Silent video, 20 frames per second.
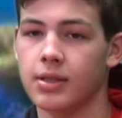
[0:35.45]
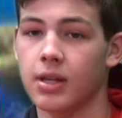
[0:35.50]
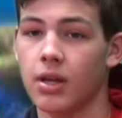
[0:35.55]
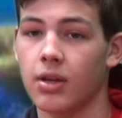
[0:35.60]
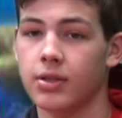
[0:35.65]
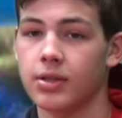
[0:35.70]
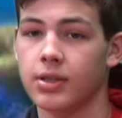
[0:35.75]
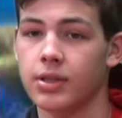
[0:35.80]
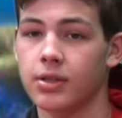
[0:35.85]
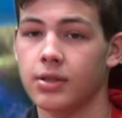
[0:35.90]

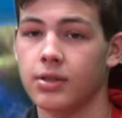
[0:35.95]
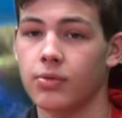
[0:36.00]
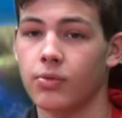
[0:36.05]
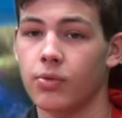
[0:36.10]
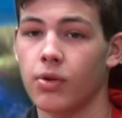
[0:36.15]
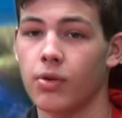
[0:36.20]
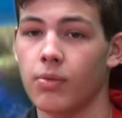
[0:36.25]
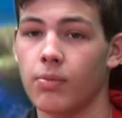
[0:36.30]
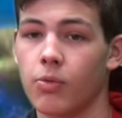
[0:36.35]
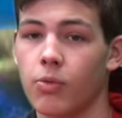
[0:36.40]
Nelson's
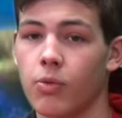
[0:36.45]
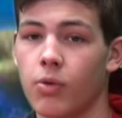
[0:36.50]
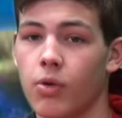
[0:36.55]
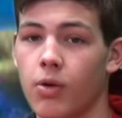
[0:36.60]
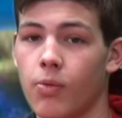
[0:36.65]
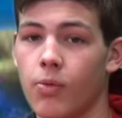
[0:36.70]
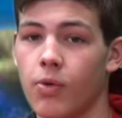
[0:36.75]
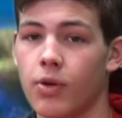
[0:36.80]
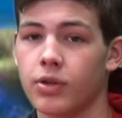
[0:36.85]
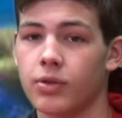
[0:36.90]
room
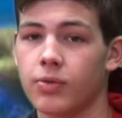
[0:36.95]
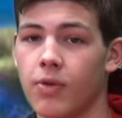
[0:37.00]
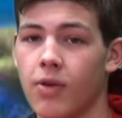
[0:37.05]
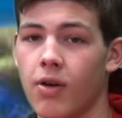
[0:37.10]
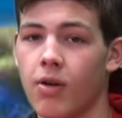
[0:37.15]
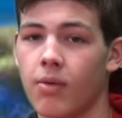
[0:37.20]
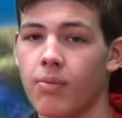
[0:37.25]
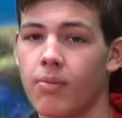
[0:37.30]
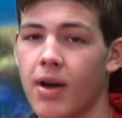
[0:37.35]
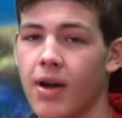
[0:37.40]

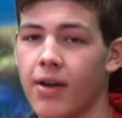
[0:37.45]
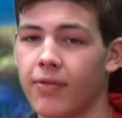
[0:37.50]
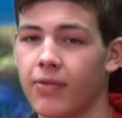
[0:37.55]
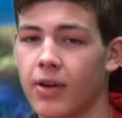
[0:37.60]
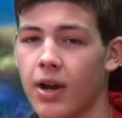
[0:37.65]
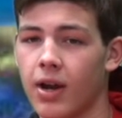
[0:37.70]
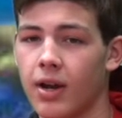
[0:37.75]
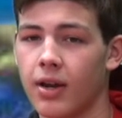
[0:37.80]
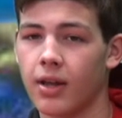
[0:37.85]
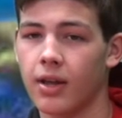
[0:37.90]
112 by
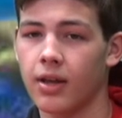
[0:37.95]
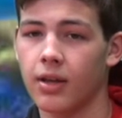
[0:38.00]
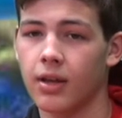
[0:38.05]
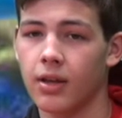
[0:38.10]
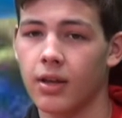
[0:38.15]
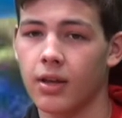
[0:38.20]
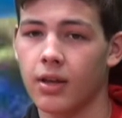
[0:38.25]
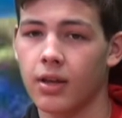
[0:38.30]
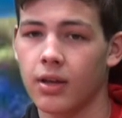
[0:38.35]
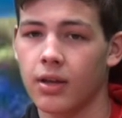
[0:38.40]
Friday,
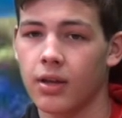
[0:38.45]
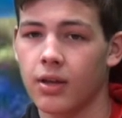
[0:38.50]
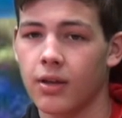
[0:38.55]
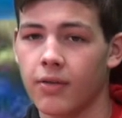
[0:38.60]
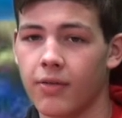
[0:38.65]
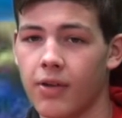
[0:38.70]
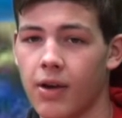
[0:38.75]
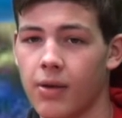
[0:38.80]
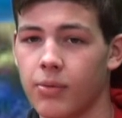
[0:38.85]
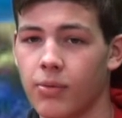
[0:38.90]

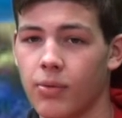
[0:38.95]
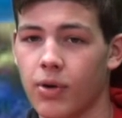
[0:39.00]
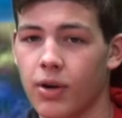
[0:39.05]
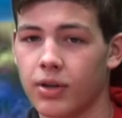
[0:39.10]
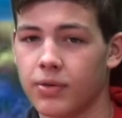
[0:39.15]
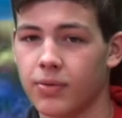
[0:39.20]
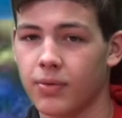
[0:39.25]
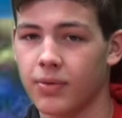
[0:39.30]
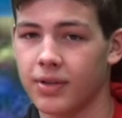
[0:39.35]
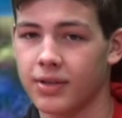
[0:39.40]
February
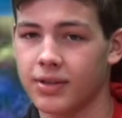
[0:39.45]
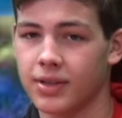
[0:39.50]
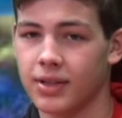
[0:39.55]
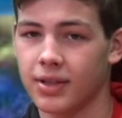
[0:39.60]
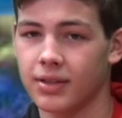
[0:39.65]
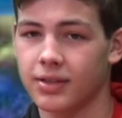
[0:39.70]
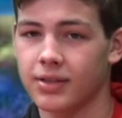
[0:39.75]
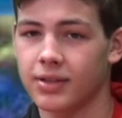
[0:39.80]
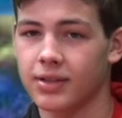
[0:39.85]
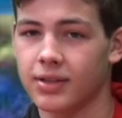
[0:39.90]

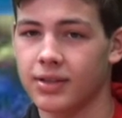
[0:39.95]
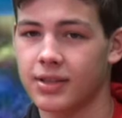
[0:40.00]
26th.